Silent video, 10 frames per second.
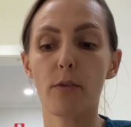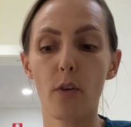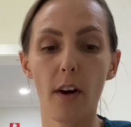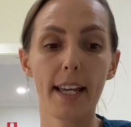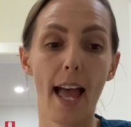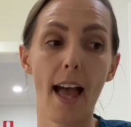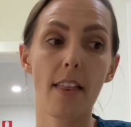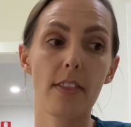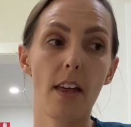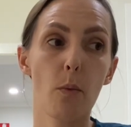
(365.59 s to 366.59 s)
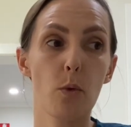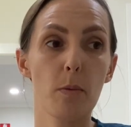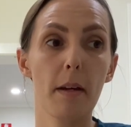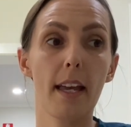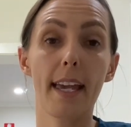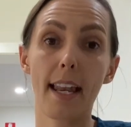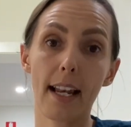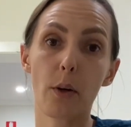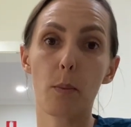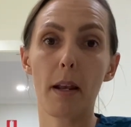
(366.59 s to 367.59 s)
For a cat, that would be again a
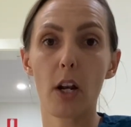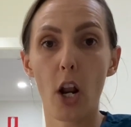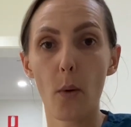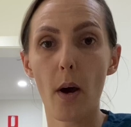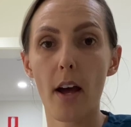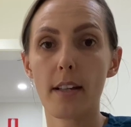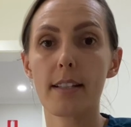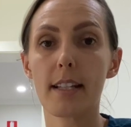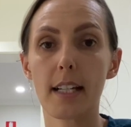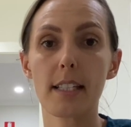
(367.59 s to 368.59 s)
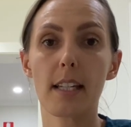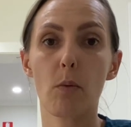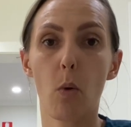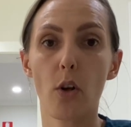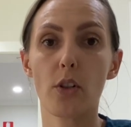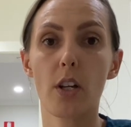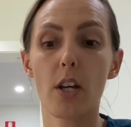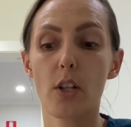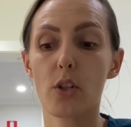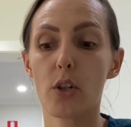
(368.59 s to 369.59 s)
little bit lower, 61
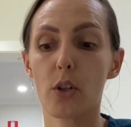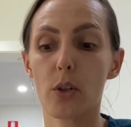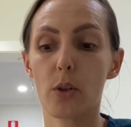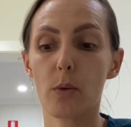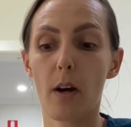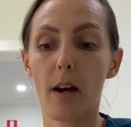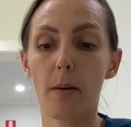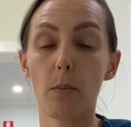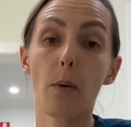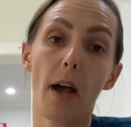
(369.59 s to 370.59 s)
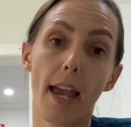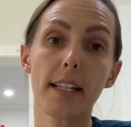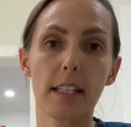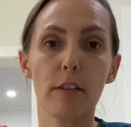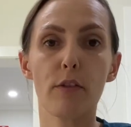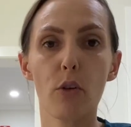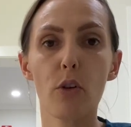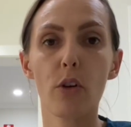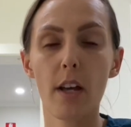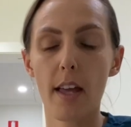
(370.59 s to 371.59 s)
to 84.